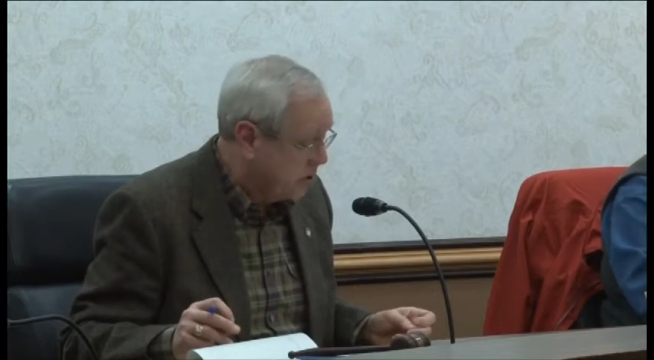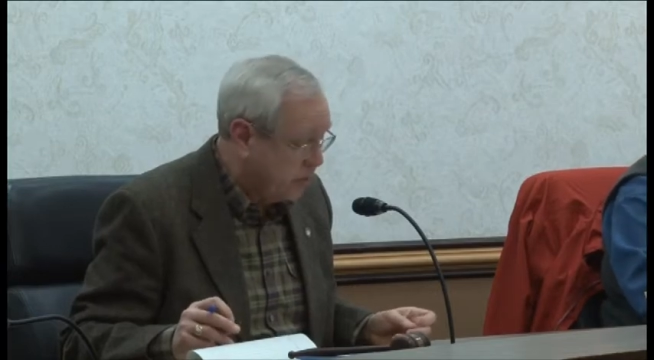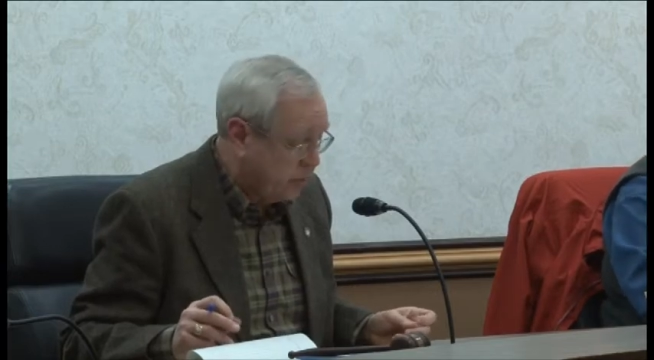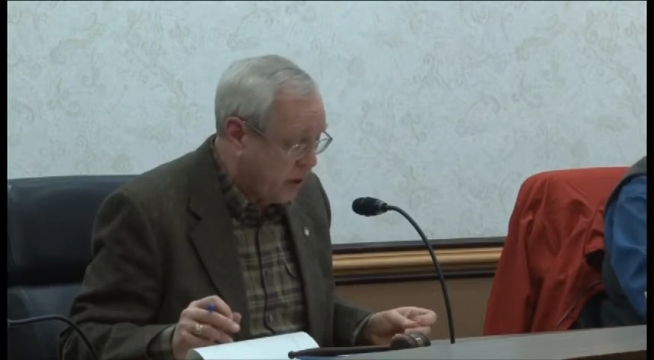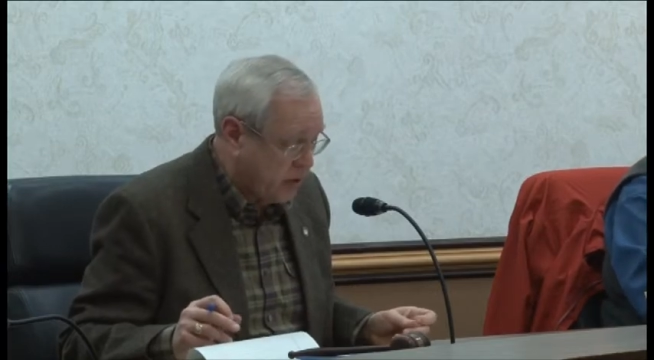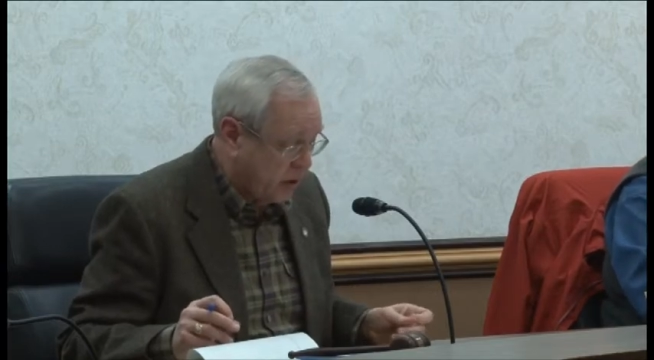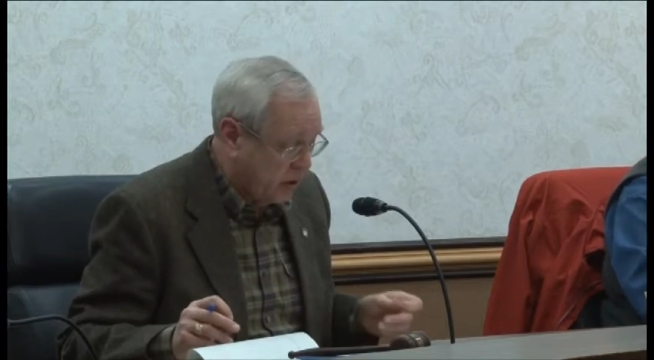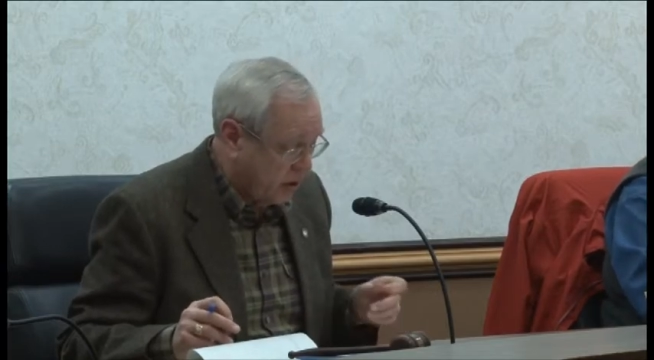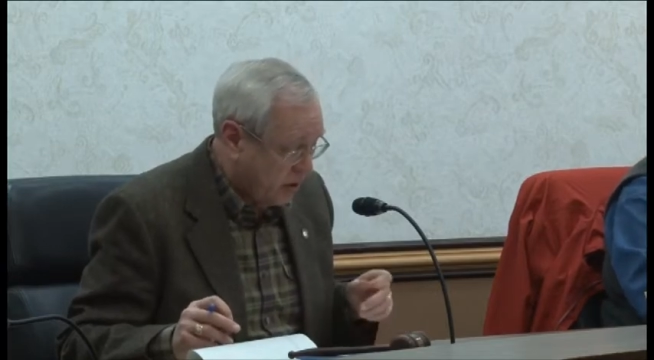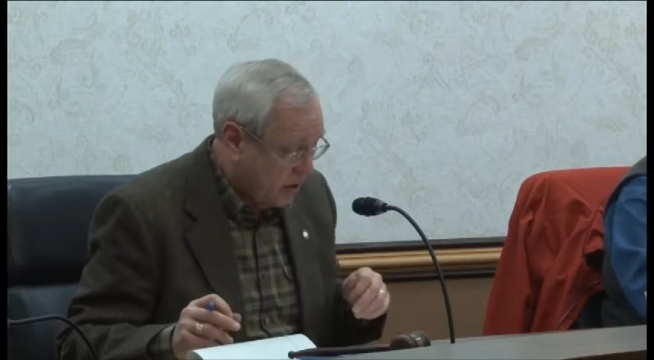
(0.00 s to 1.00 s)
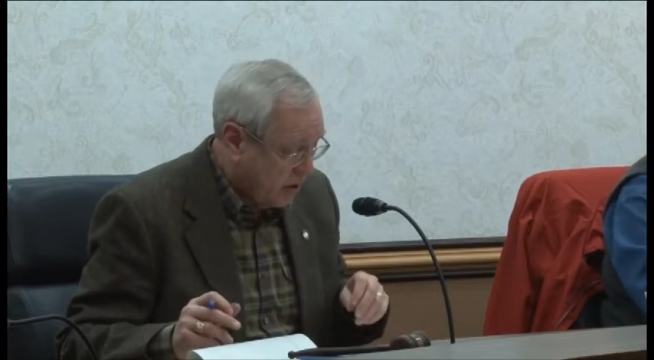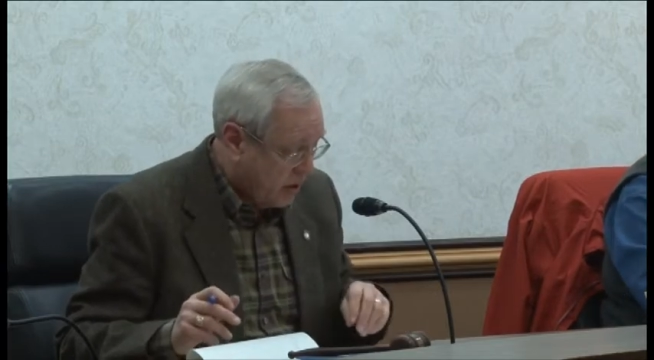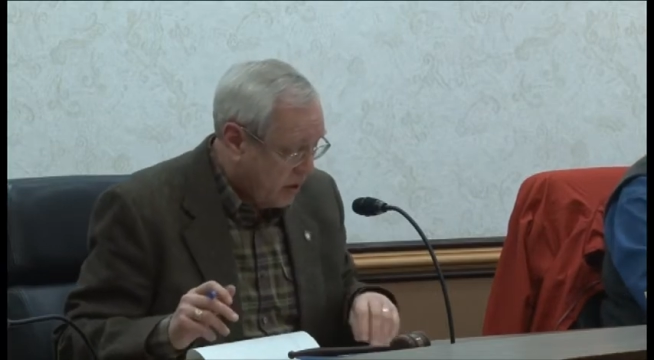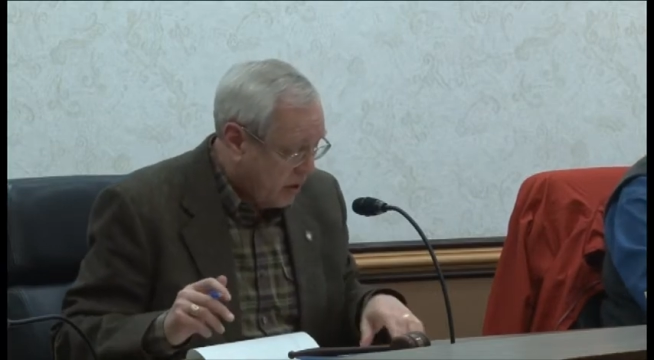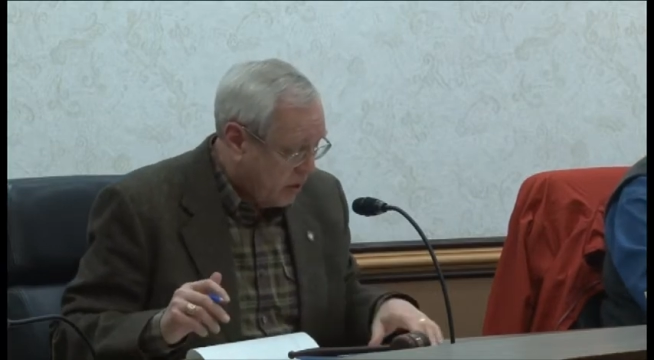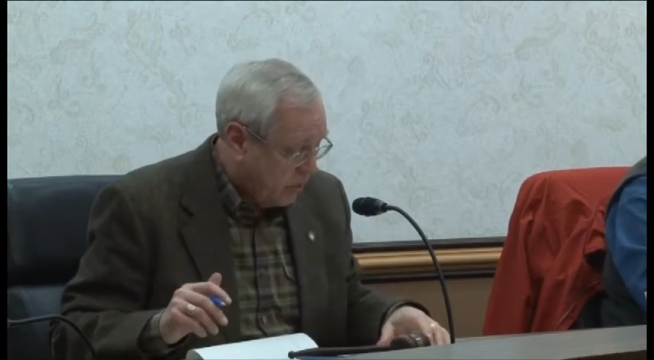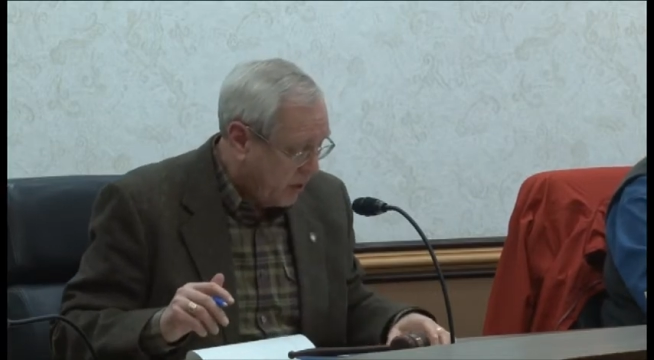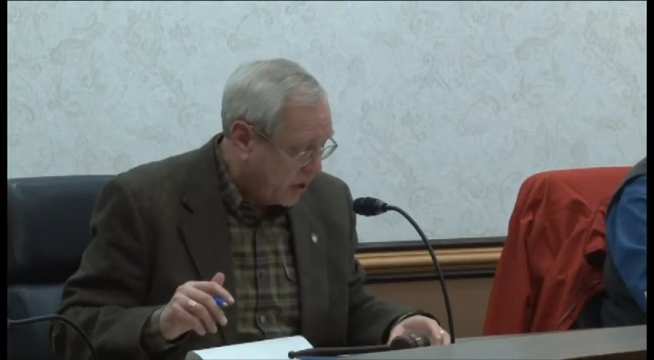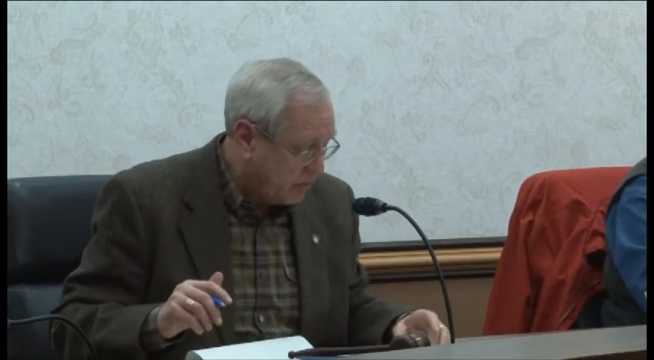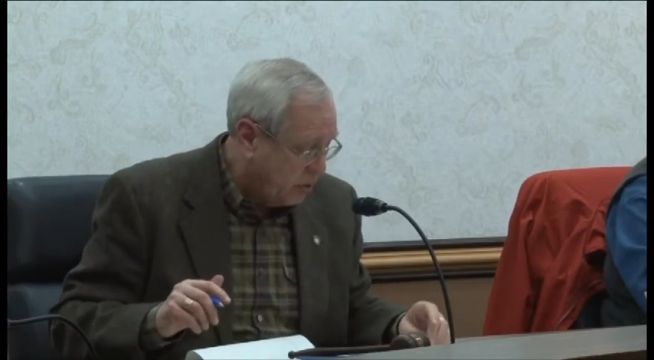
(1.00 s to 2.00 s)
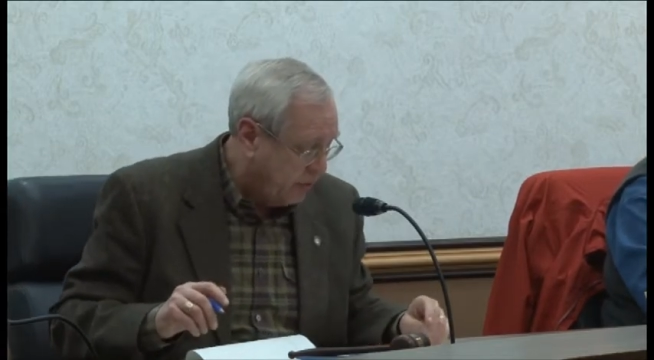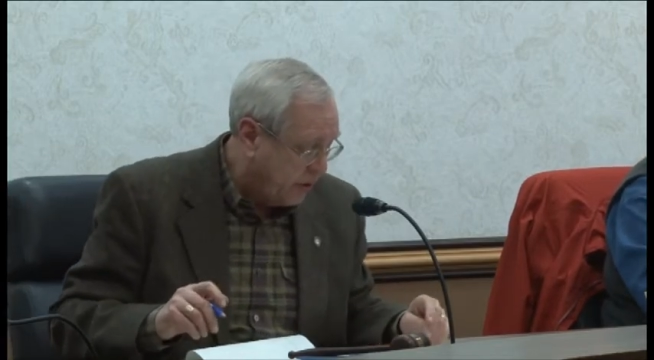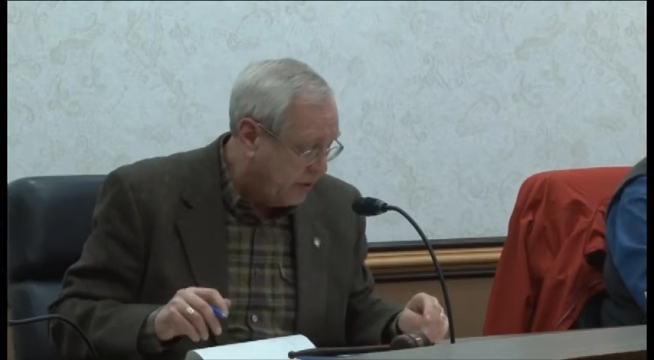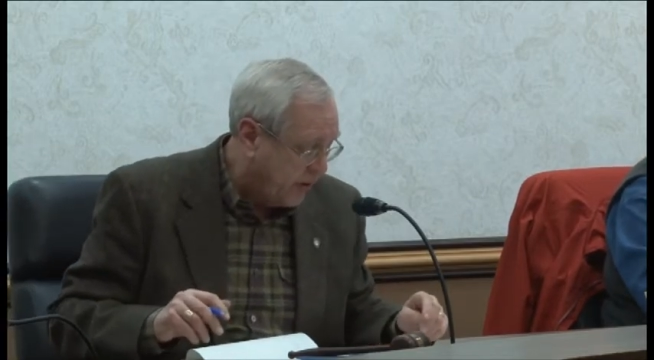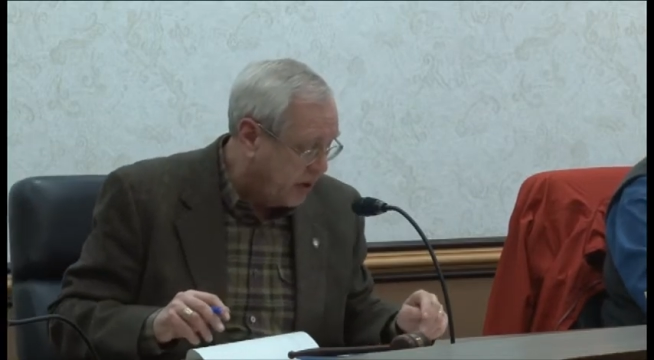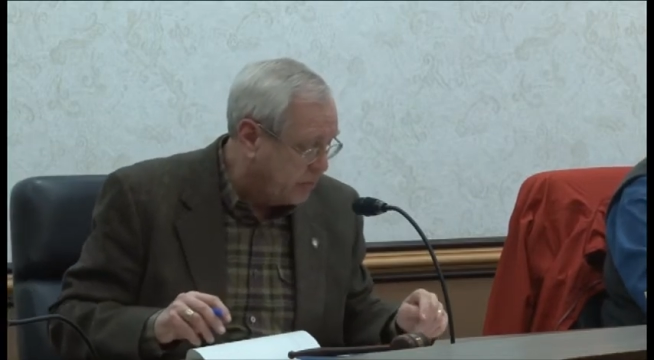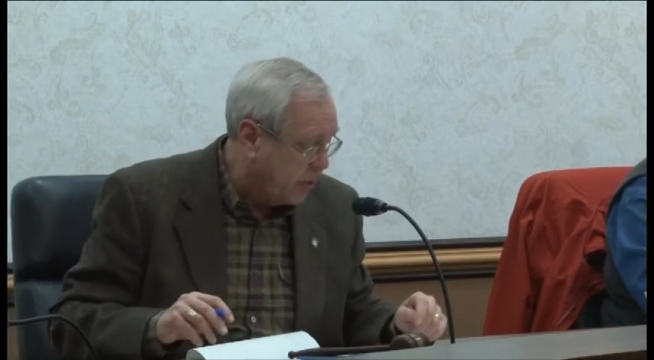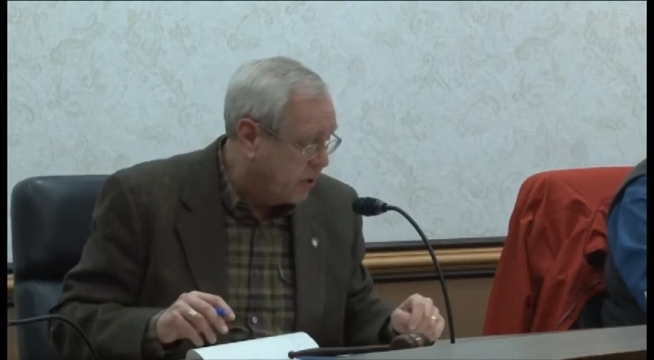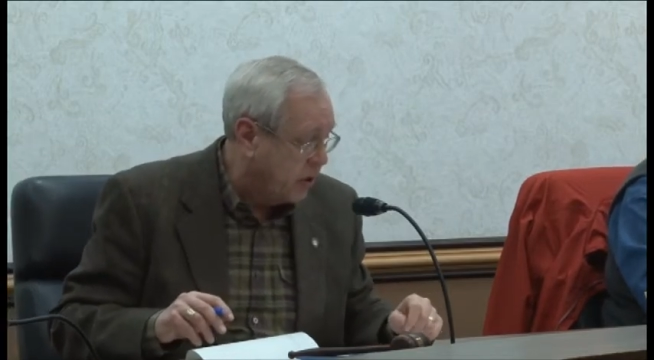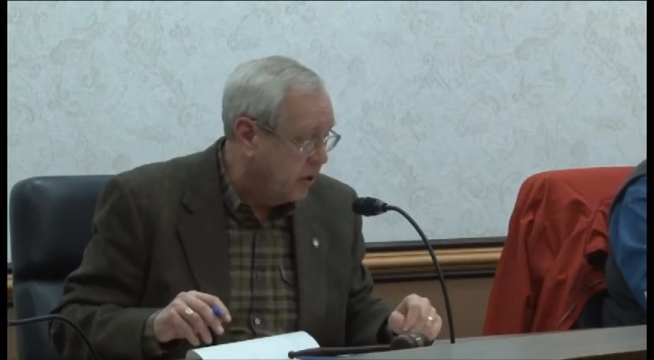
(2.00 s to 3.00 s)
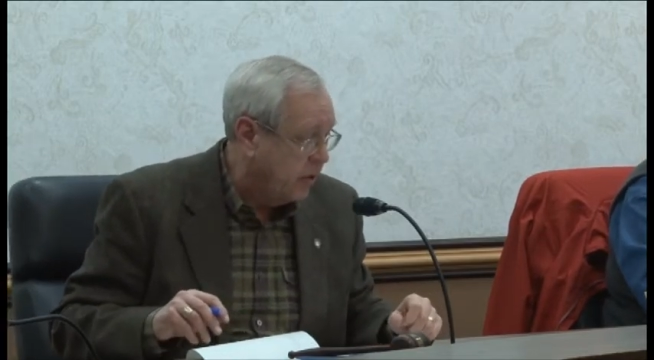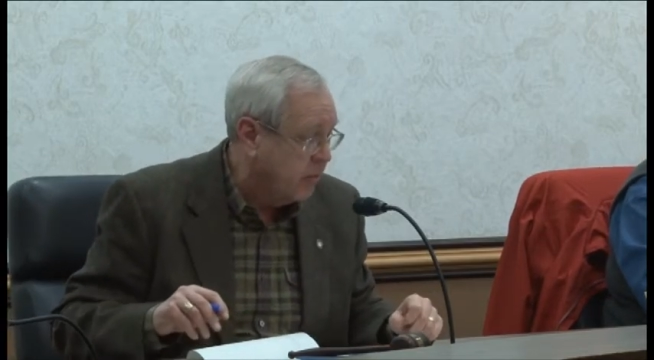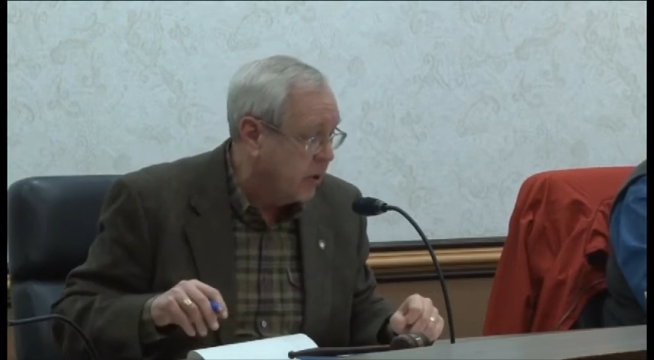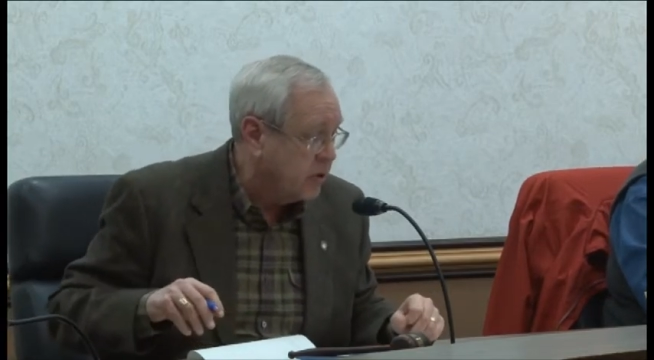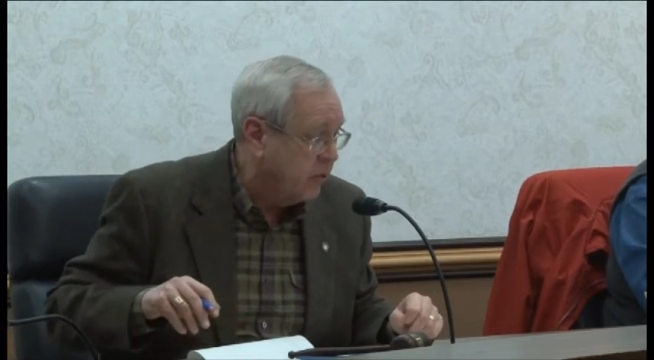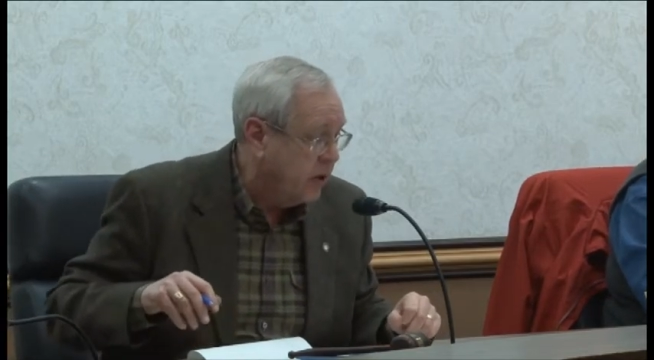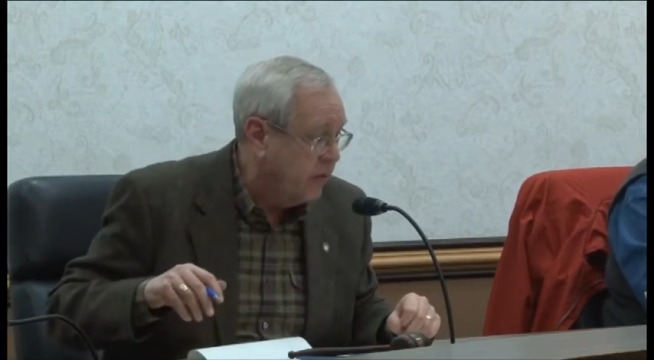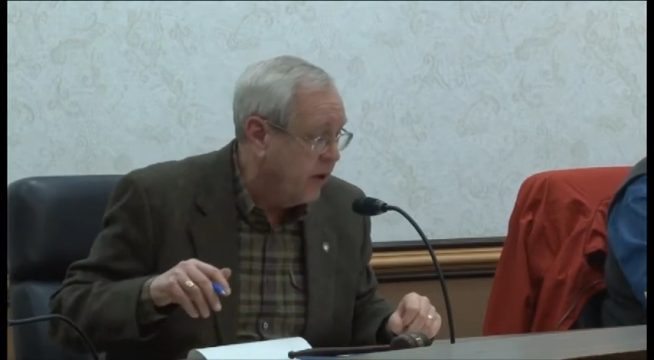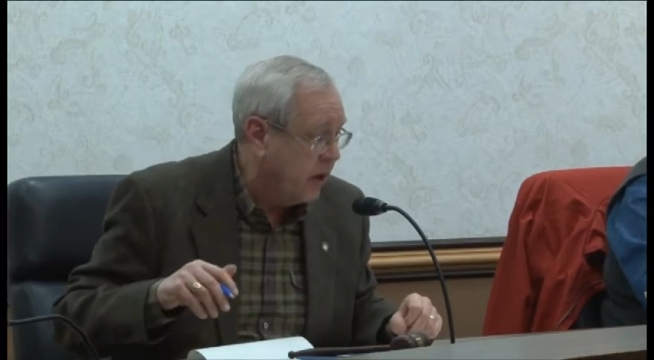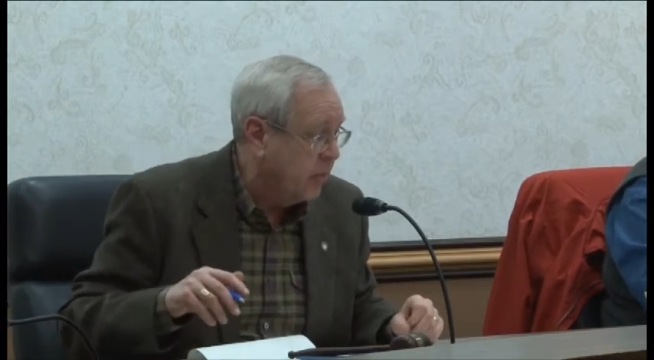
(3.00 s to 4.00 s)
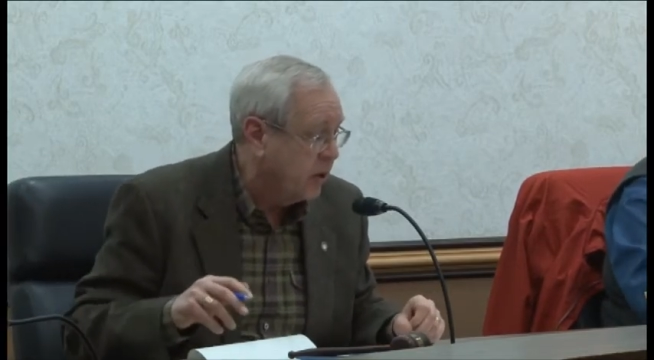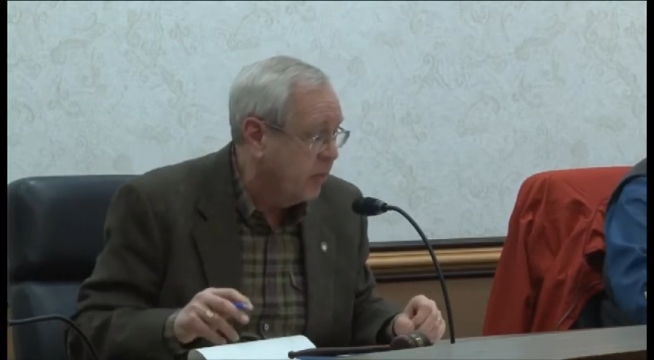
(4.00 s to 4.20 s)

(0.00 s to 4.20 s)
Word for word: as the president. Thank you. We next move to the vice president of the Munster Redevelopment